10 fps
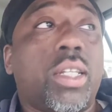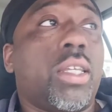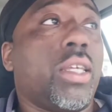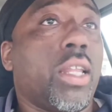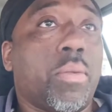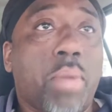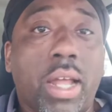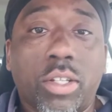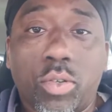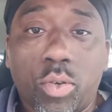Getting back
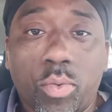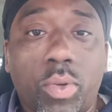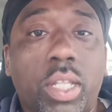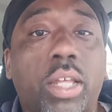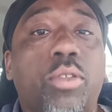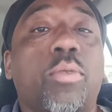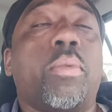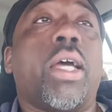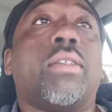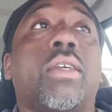to doing what they do
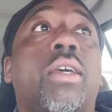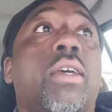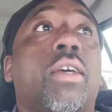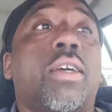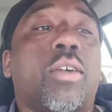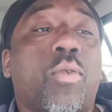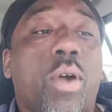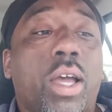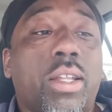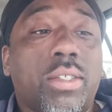best,
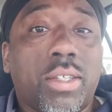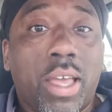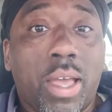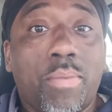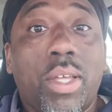quiet as kept.